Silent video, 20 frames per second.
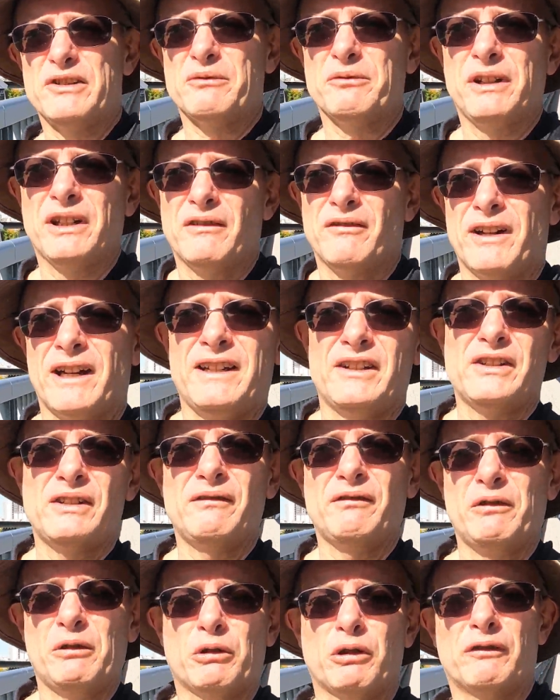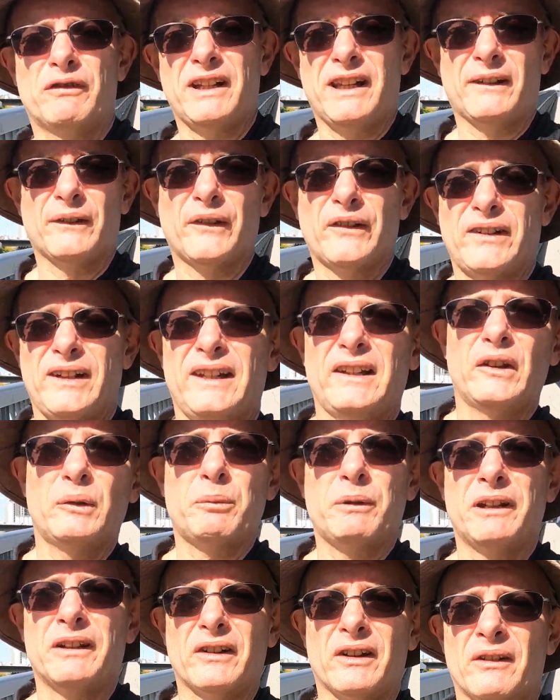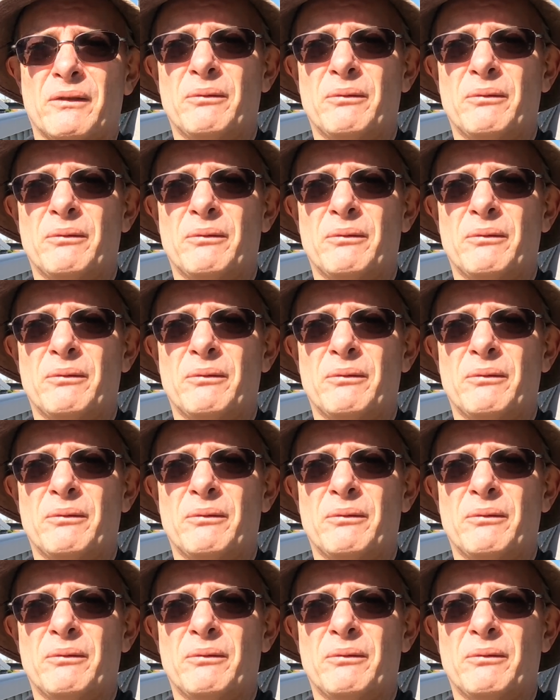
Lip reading: renovation for all of downstairs, but